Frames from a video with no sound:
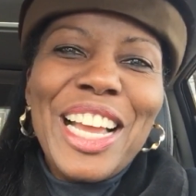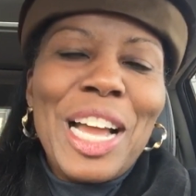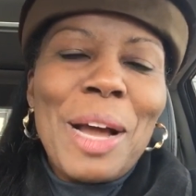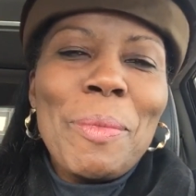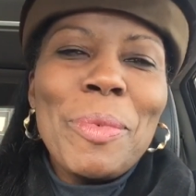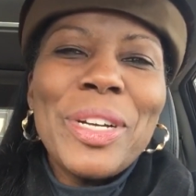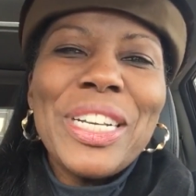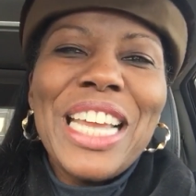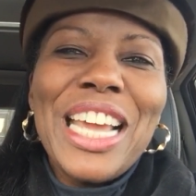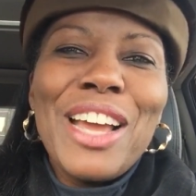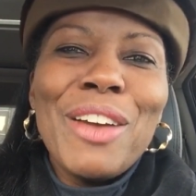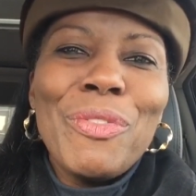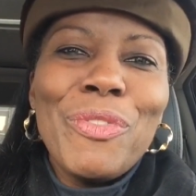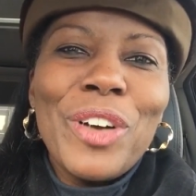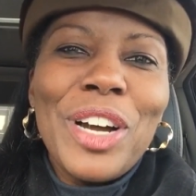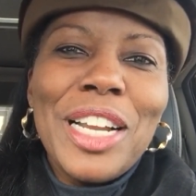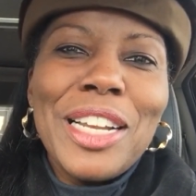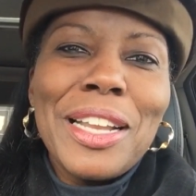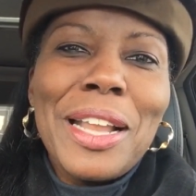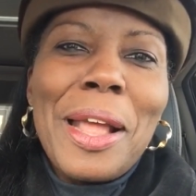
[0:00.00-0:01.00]
Come on and have
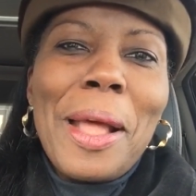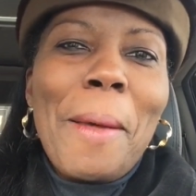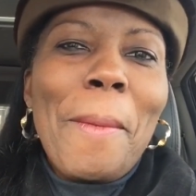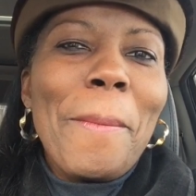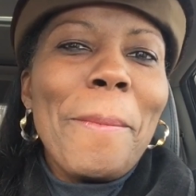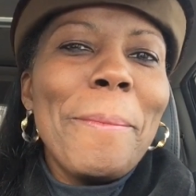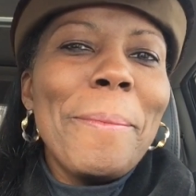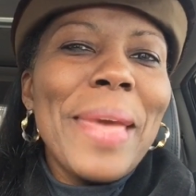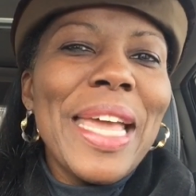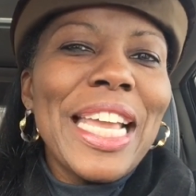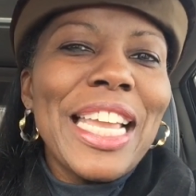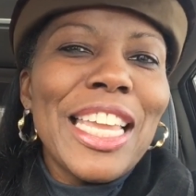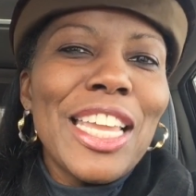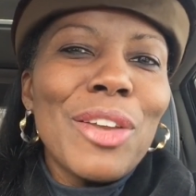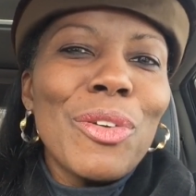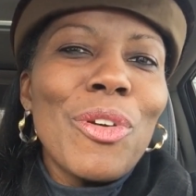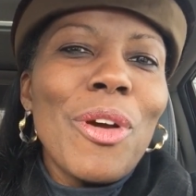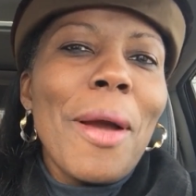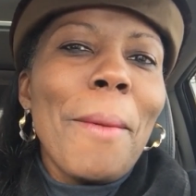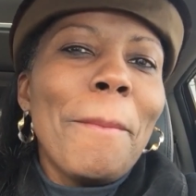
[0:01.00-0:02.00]
fun
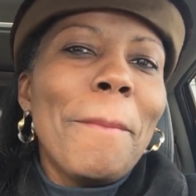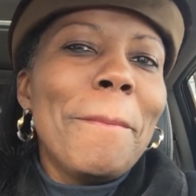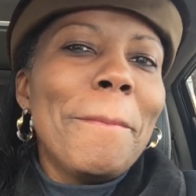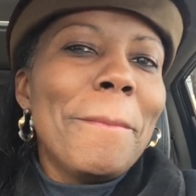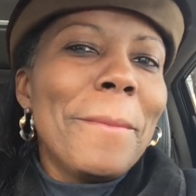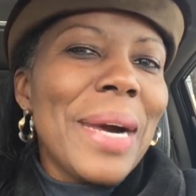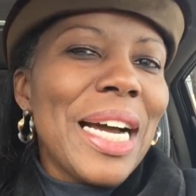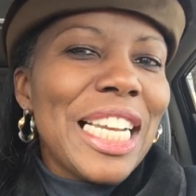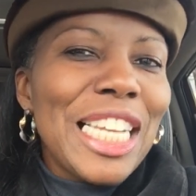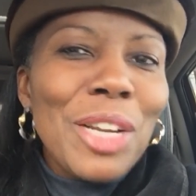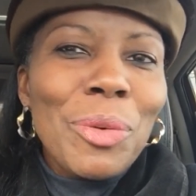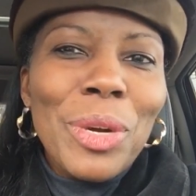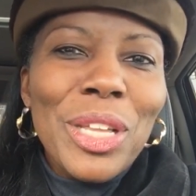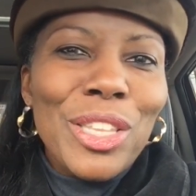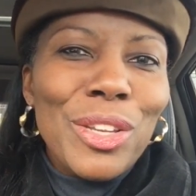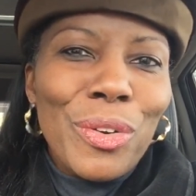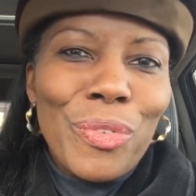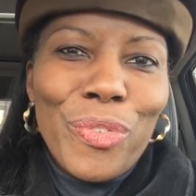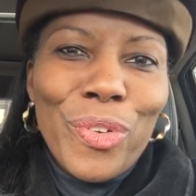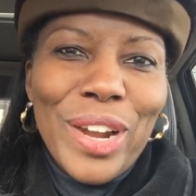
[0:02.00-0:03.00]
making money
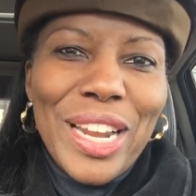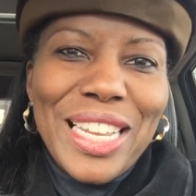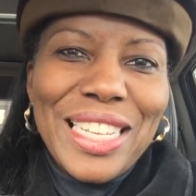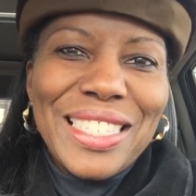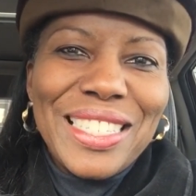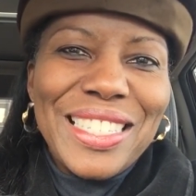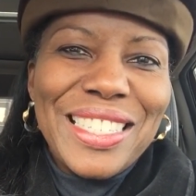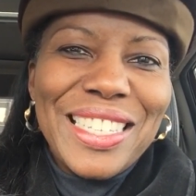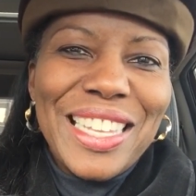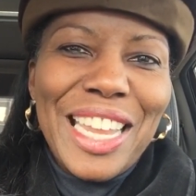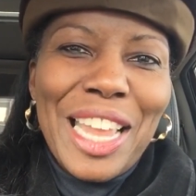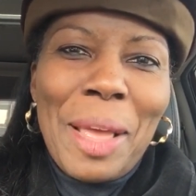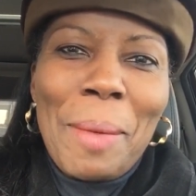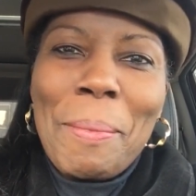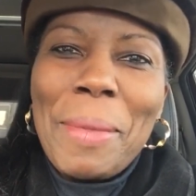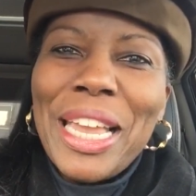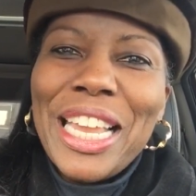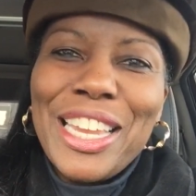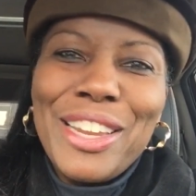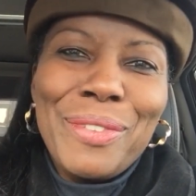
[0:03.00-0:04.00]
with your friends and
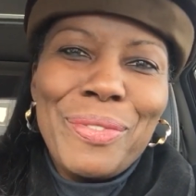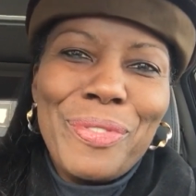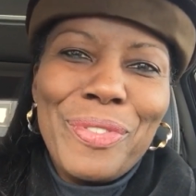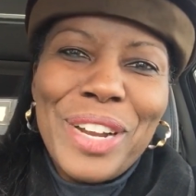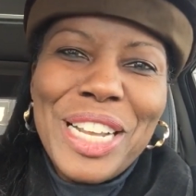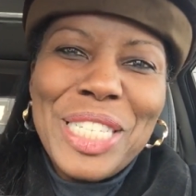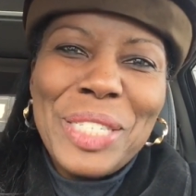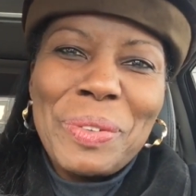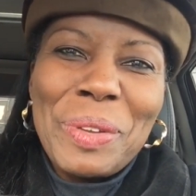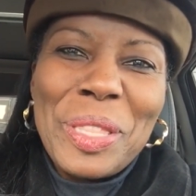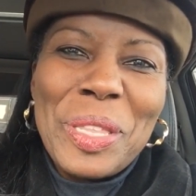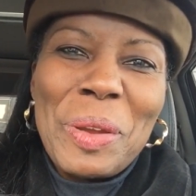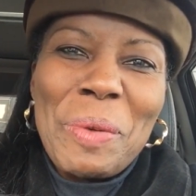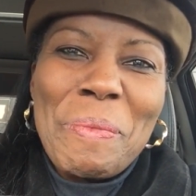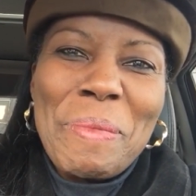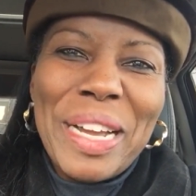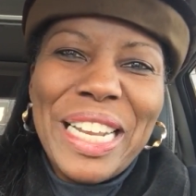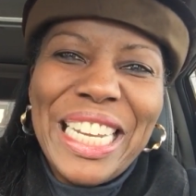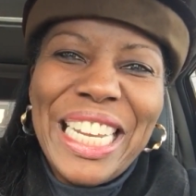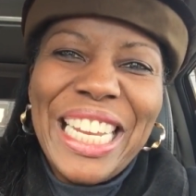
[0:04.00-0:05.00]
making friends with your
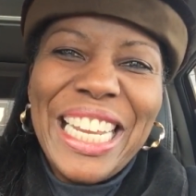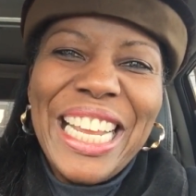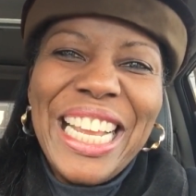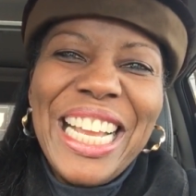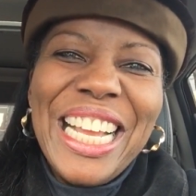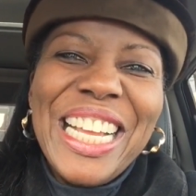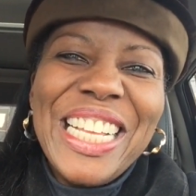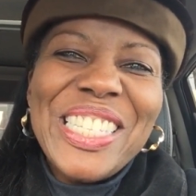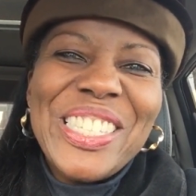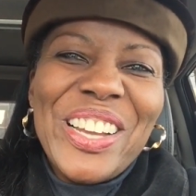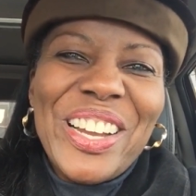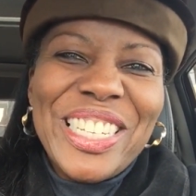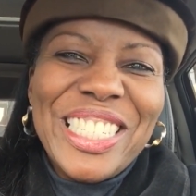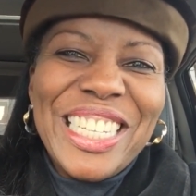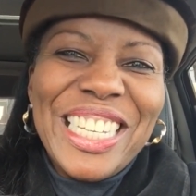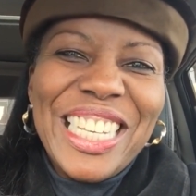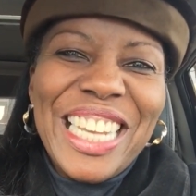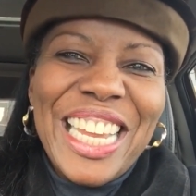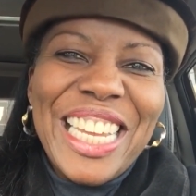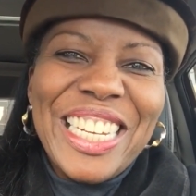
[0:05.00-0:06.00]
money. Talk
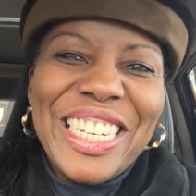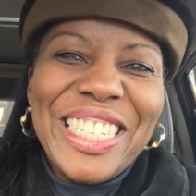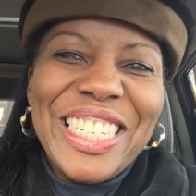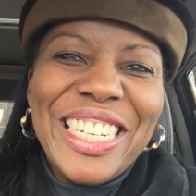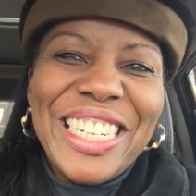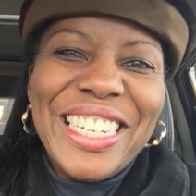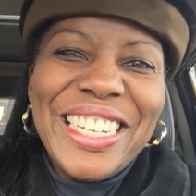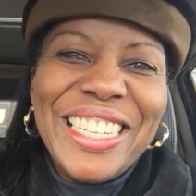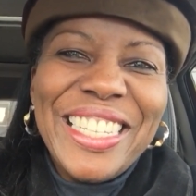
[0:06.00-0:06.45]
to you later.